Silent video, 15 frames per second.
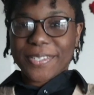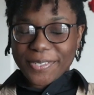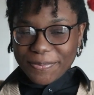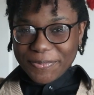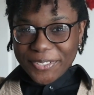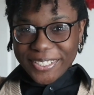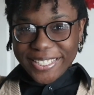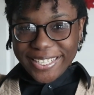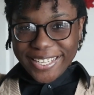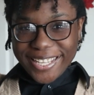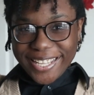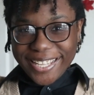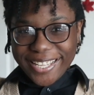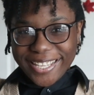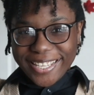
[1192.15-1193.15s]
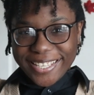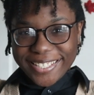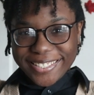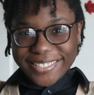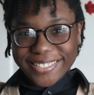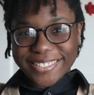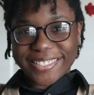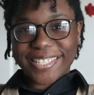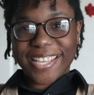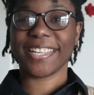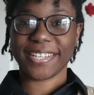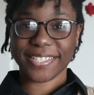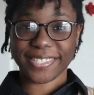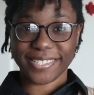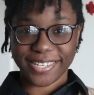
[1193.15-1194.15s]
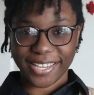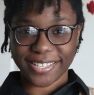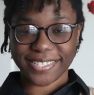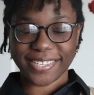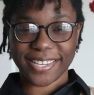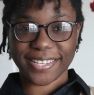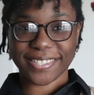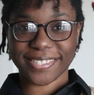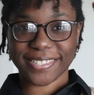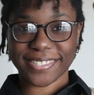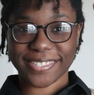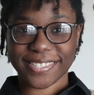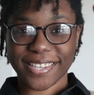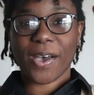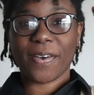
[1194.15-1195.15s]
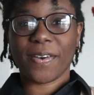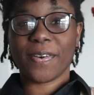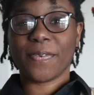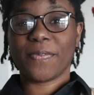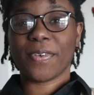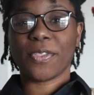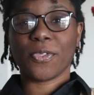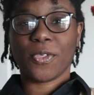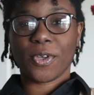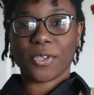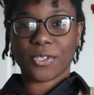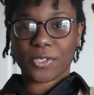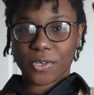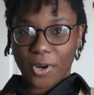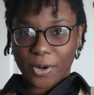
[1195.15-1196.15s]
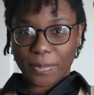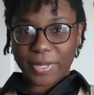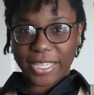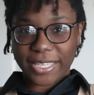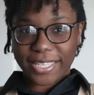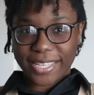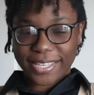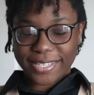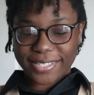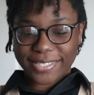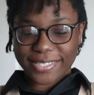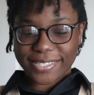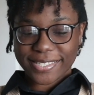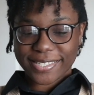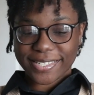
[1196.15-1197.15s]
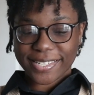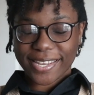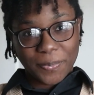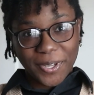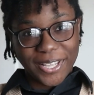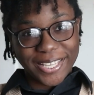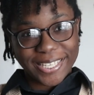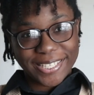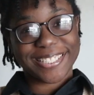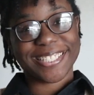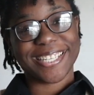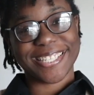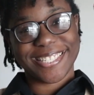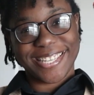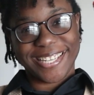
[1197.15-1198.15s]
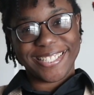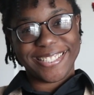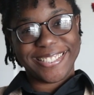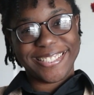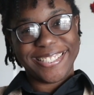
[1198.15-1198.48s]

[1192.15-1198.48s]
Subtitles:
Good morning, guys. It is day 6 of the star blanket, but she is done.